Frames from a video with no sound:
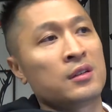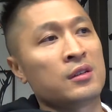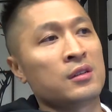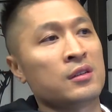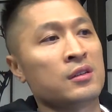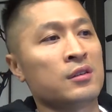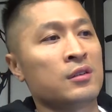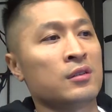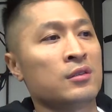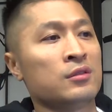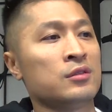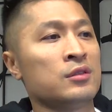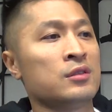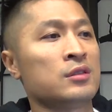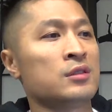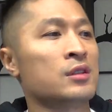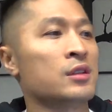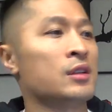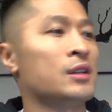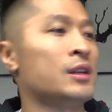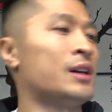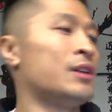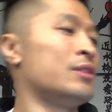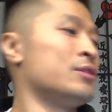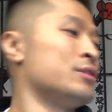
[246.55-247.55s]
You know, it just
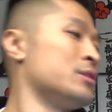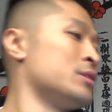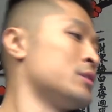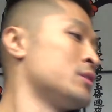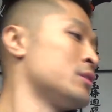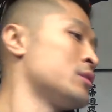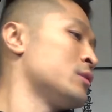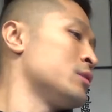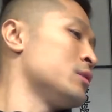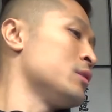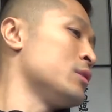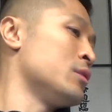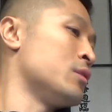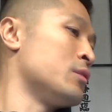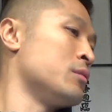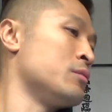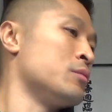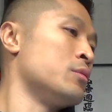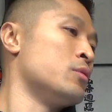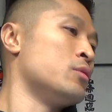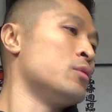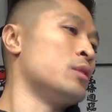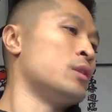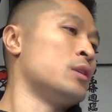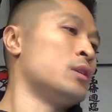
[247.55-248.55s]
allows us you know
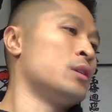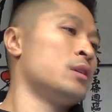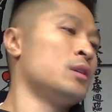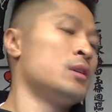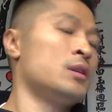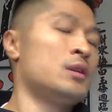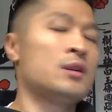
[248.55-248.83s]
more